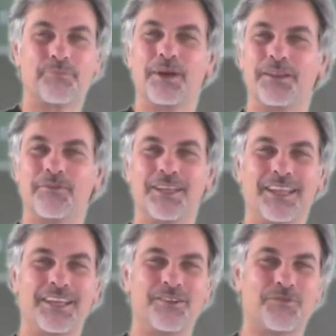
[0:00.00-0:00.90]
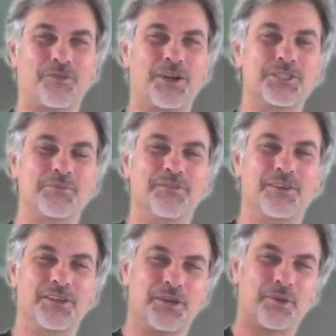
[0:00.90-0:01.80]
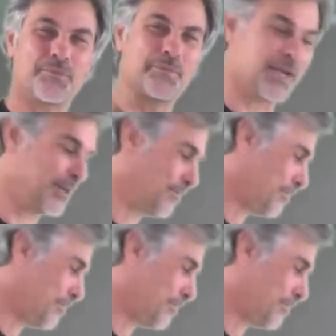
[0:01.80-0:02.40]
by the way, thank you for watching my video. Bye-bye.